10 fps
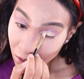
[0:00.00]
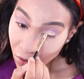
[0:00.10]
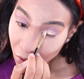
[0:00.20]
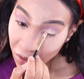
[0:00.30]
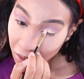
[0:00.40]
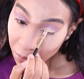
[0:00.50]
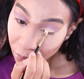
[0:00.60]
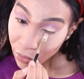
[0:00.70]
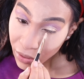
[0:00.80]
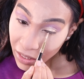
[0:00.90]
So it
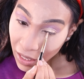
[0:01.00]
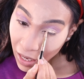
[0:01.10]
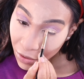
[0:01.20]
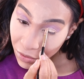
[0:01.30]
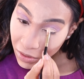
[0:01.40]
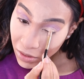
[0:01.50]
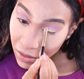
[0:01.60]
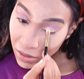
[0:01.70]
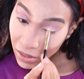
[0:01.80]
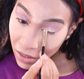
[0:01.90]
could bring out
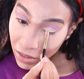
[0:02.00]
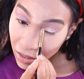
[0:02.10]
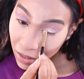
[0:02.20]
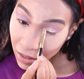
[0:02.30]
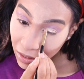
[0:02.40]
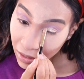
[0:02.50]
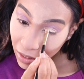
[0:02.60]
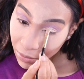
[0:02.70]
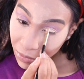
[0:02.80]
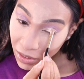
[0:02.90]
the other color
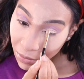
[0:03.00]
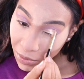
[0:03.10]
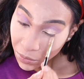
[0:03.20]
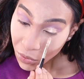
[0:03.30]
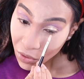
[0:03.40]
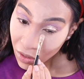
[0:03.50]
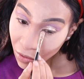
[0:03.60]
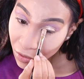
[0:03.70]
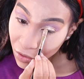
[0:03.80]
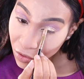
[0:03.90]
that I'm gonna be putting
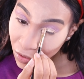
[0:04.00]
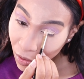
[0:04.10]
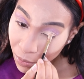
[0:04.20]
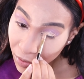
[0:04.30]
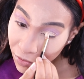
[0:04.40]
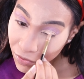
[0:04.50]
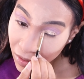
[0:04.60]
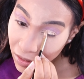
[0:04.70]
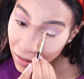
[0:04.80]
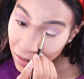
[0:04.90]
on top of
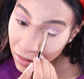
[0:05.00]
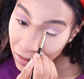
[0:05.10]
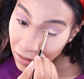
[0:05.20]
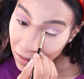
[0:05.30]
it.